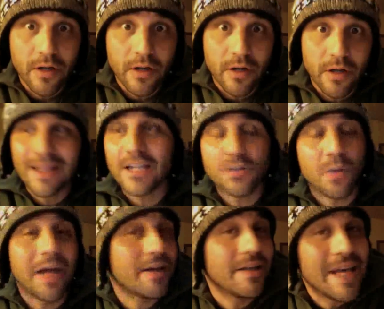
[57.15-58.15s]
and that's why
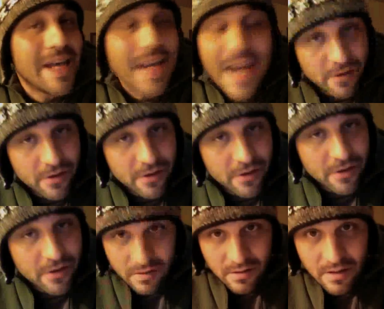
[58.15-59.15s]
it could never
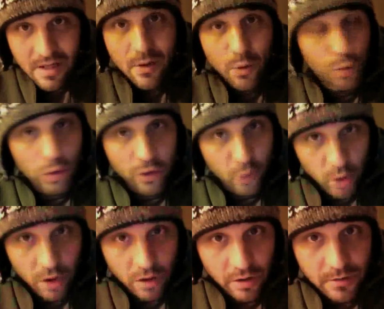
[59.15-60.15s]
rule the
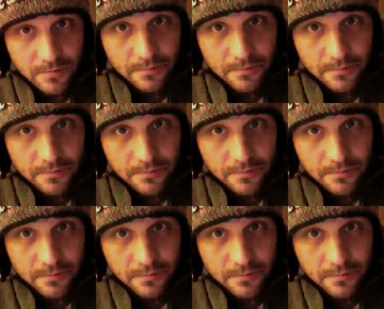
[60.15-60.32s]
world.